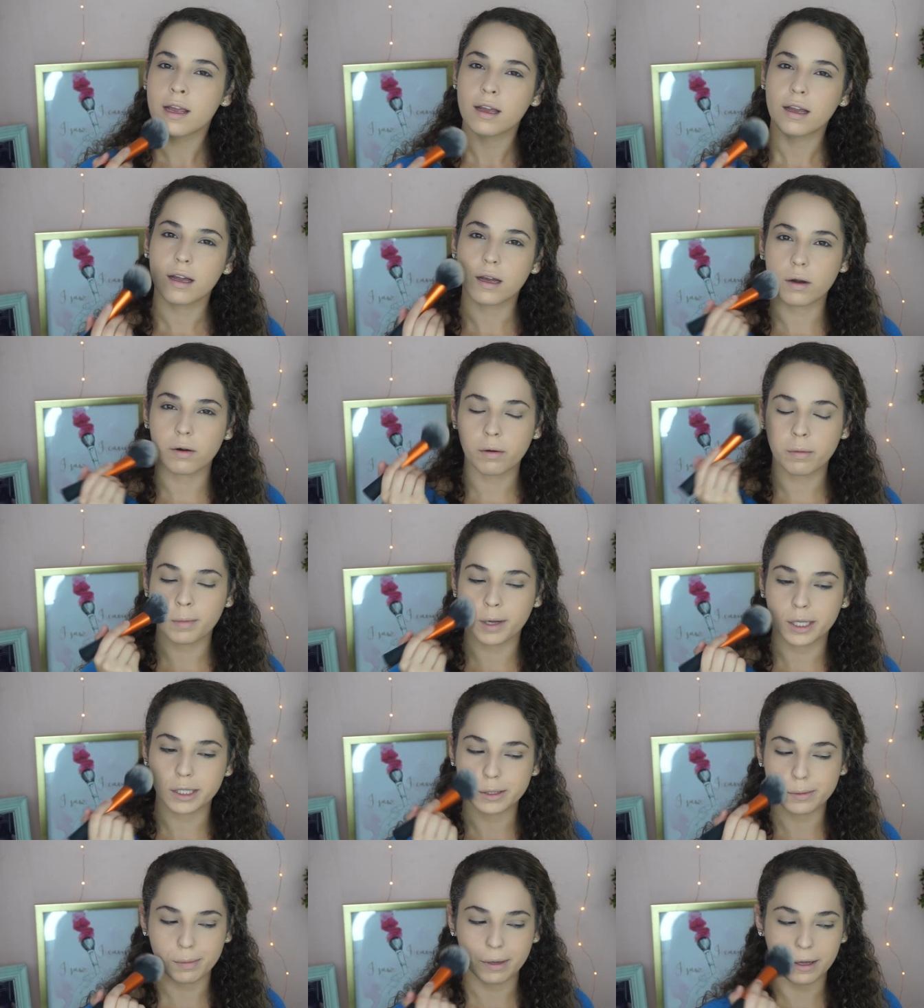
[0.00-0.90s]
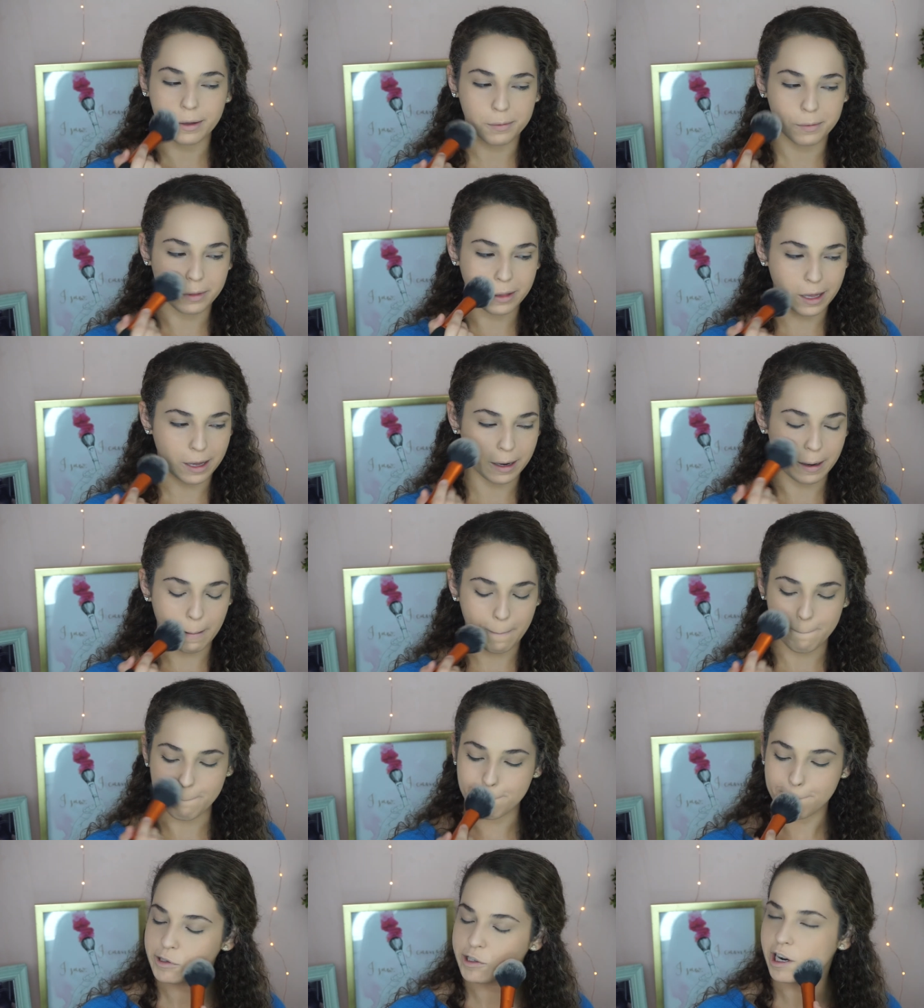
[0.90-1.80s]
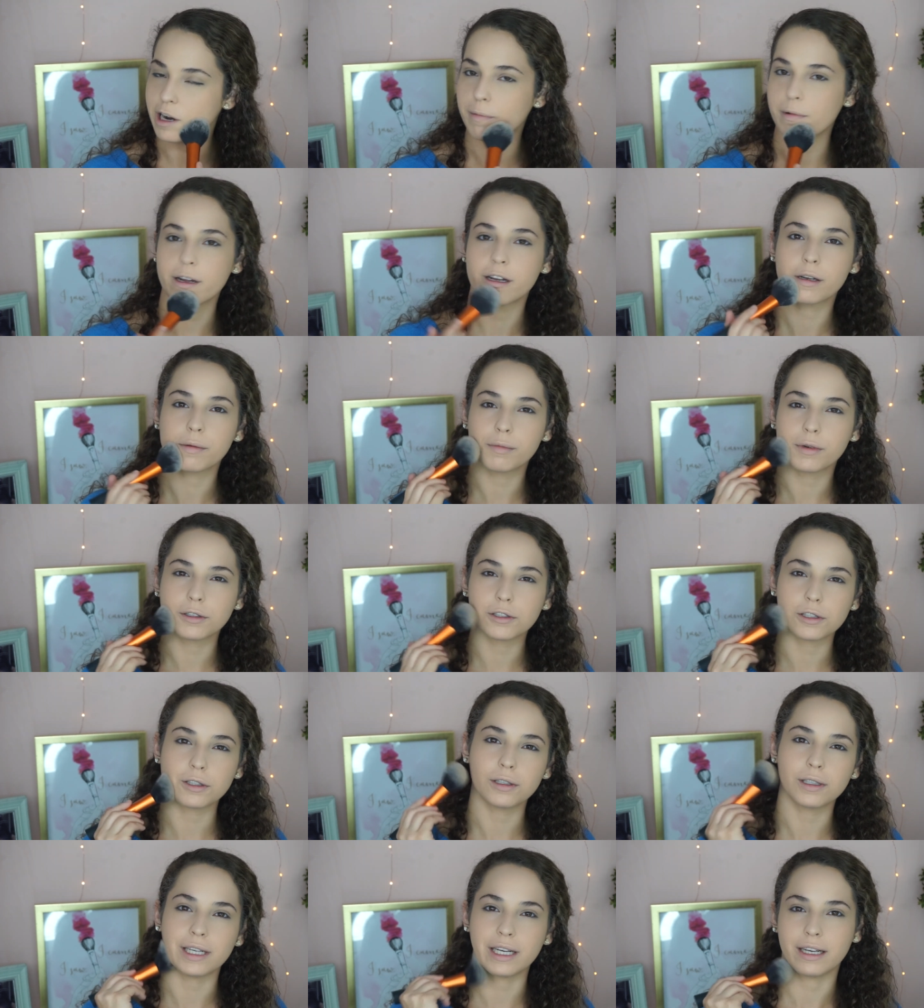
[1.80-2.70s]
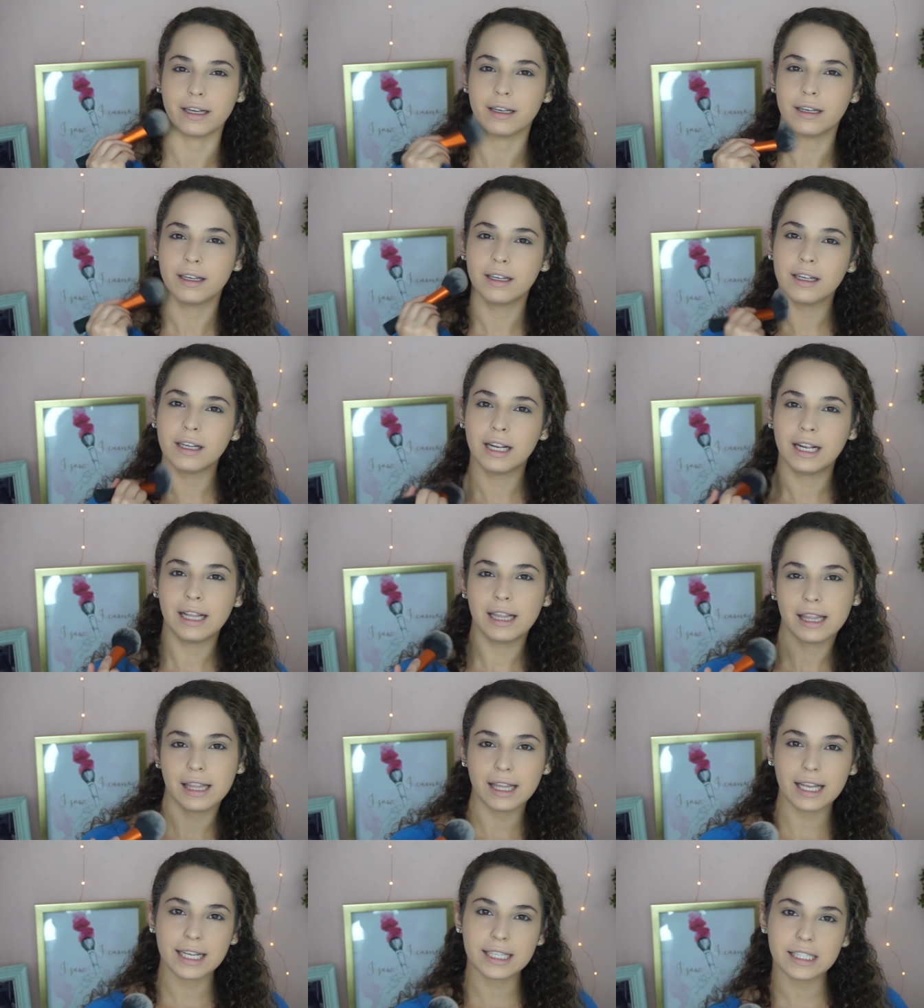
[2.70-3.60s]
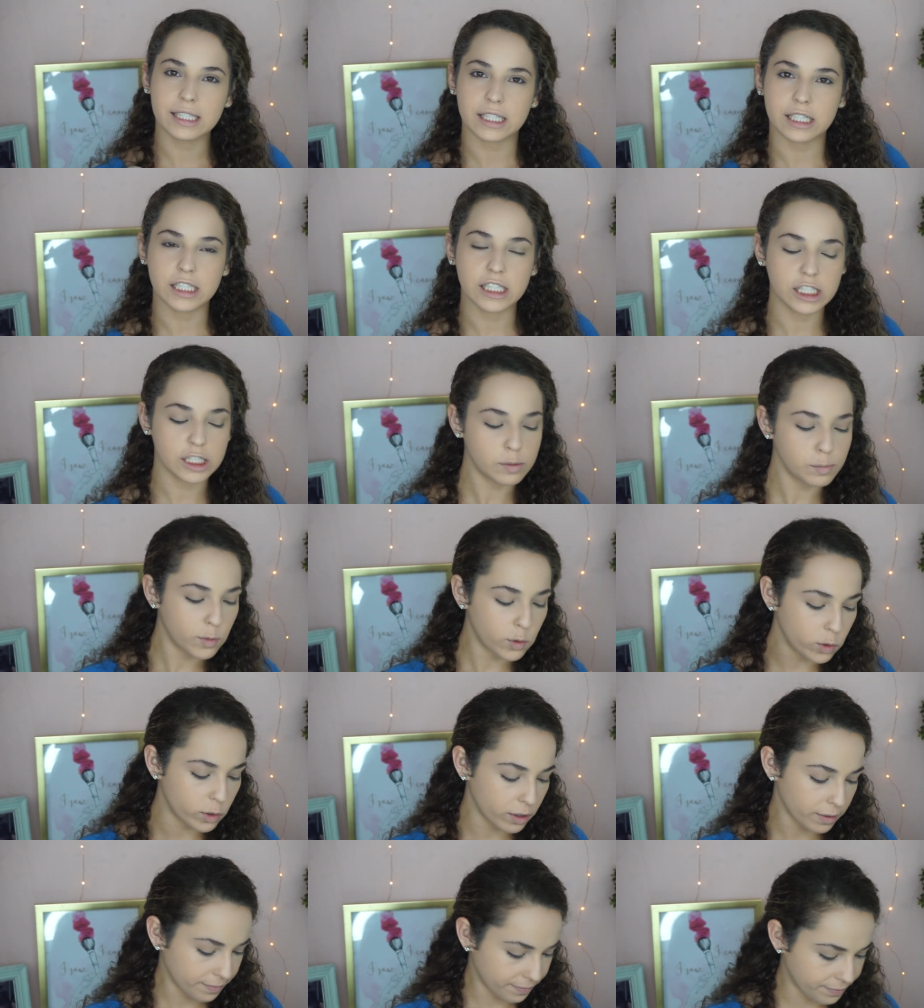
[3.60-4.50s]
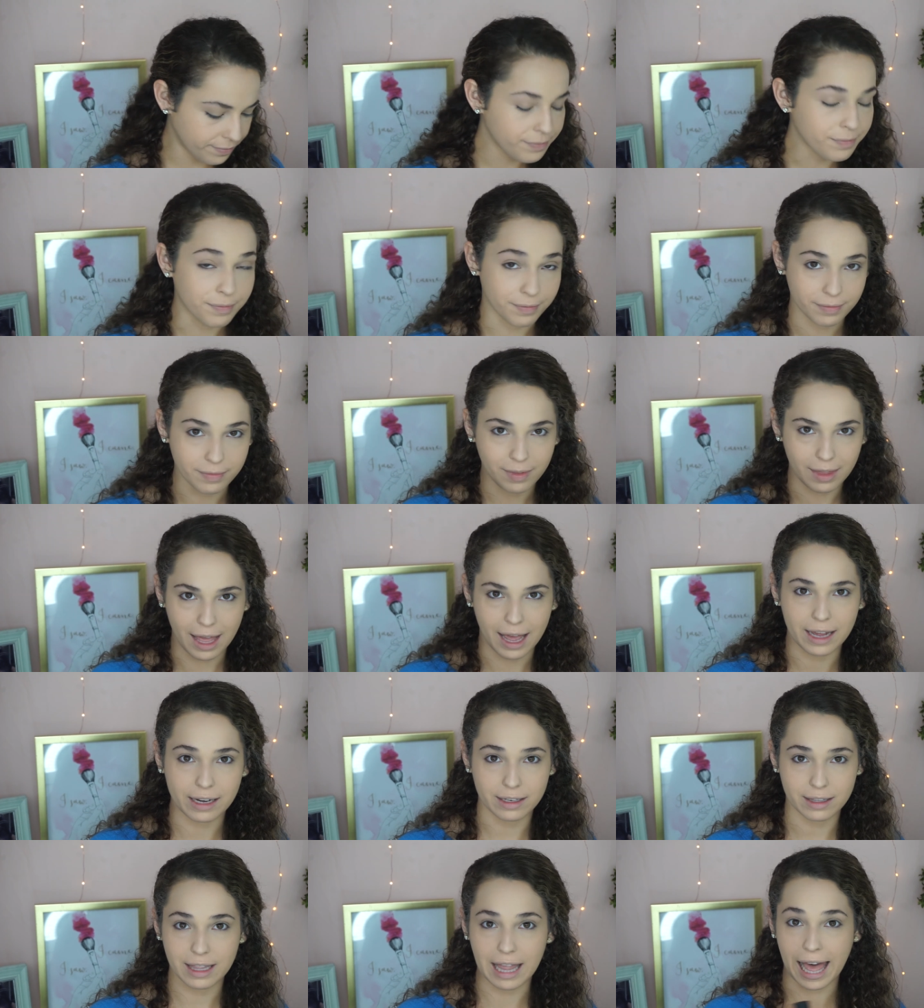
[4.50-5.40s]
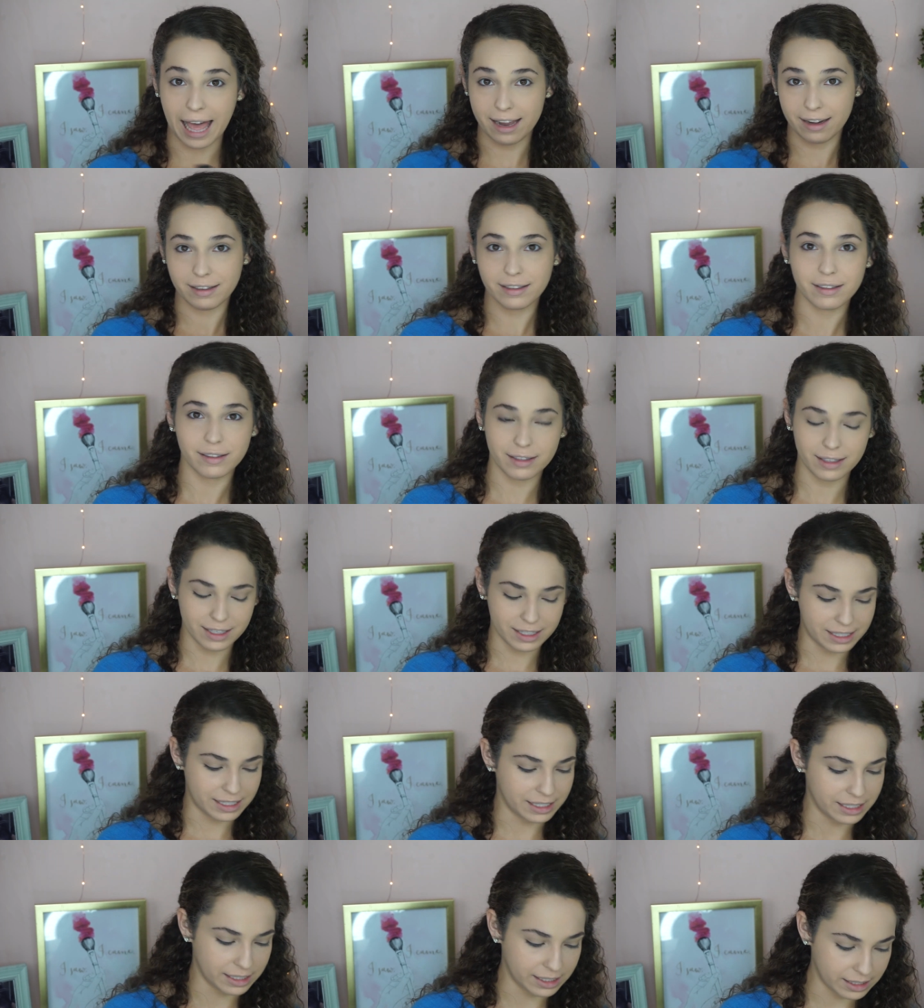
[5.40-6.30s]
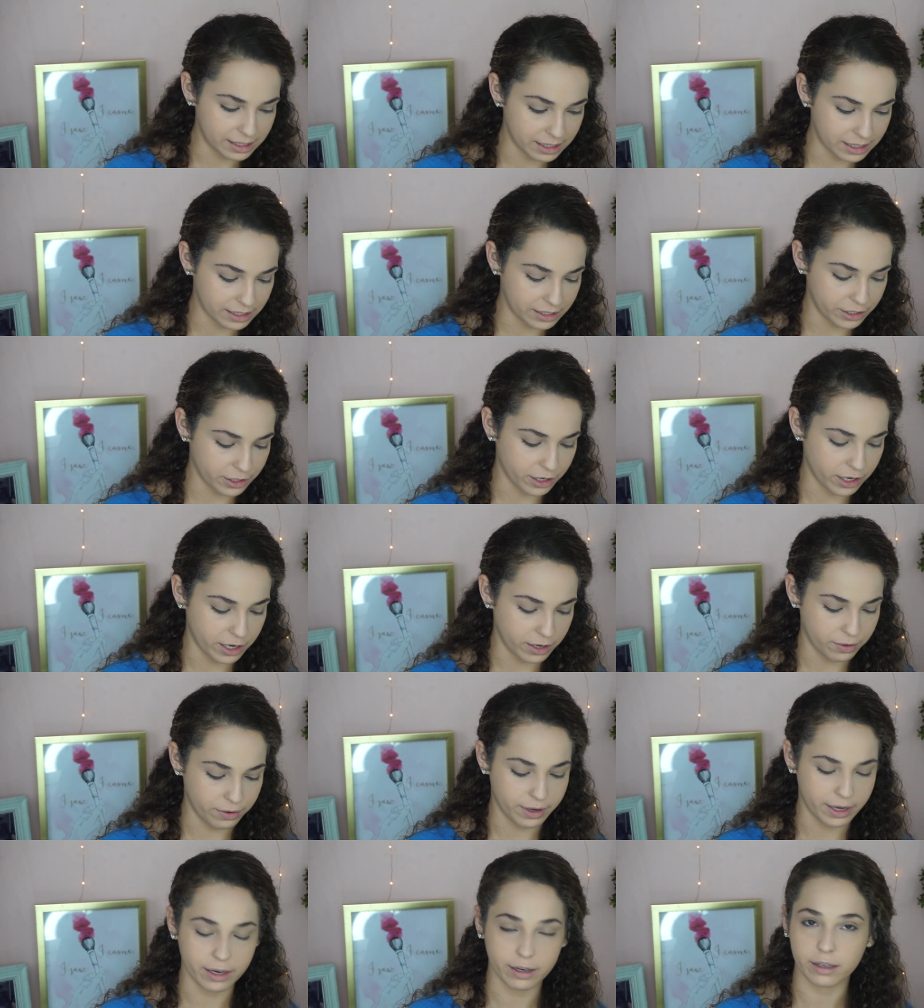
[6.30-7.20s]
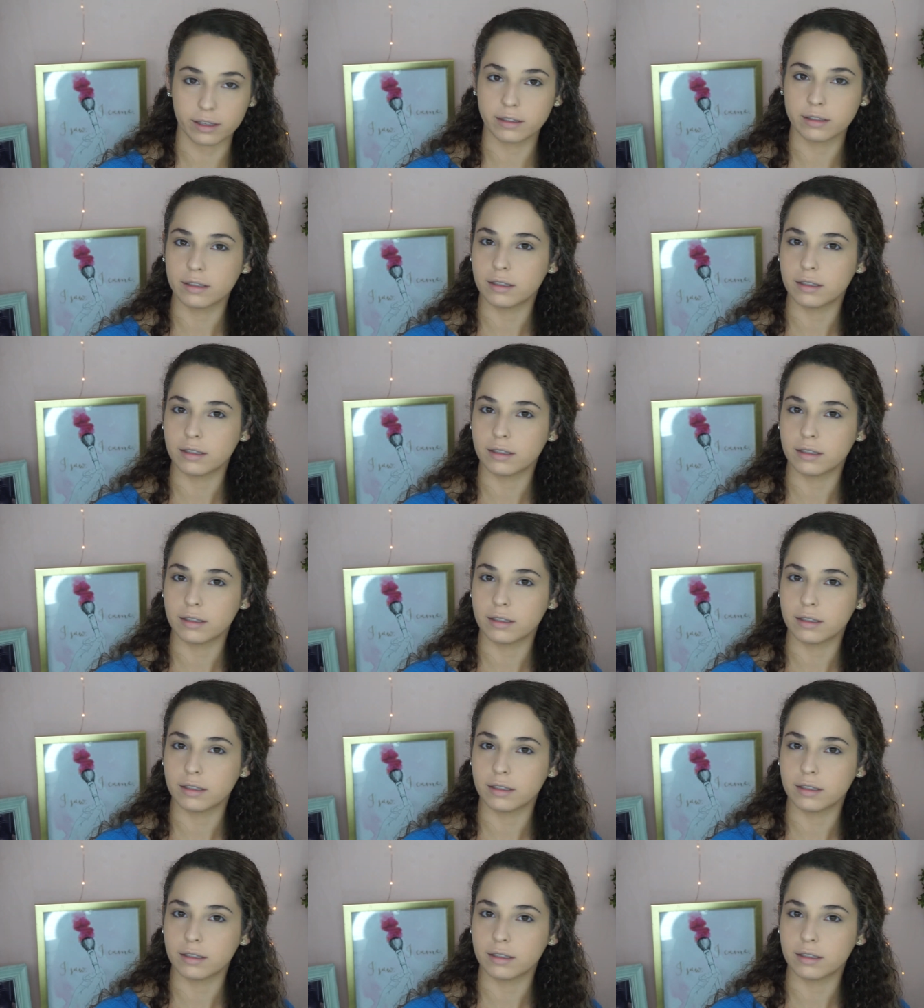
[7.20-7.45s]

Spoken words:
Kind of reminds me of that Charmin commercial, like, less is more. That is your cue here.